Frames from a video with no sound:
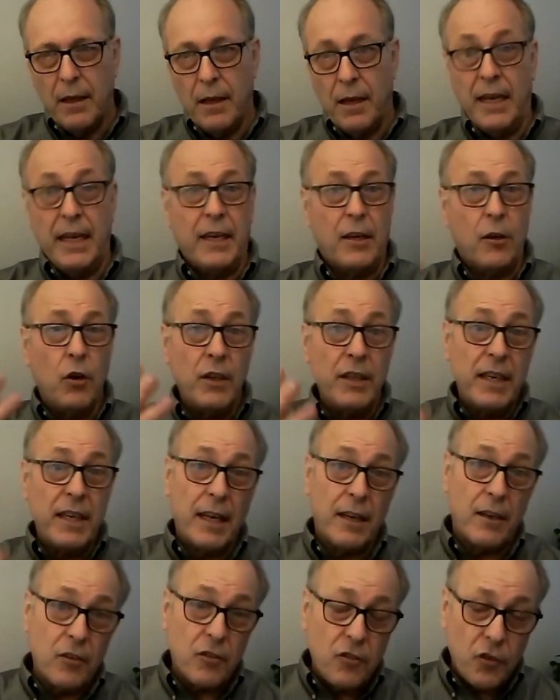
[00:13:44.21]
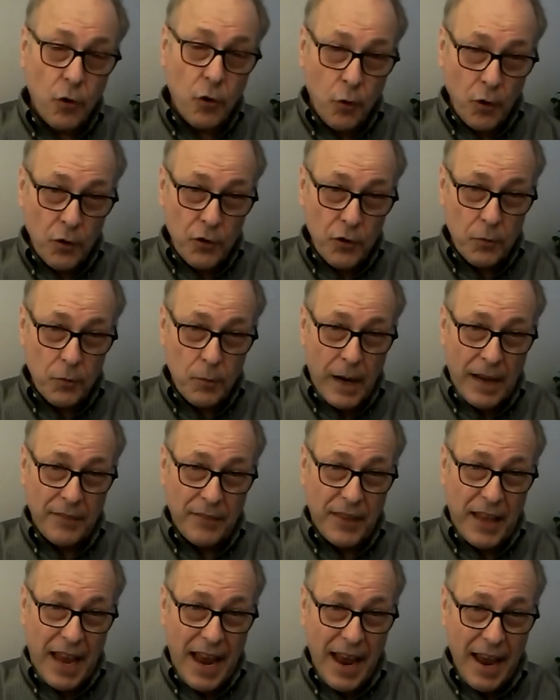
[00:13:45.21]
He couldn't get his chores around
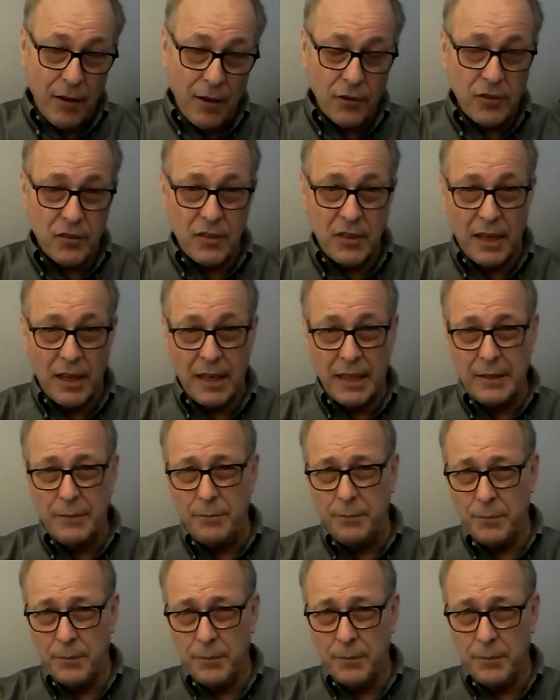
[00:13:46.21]
the house done.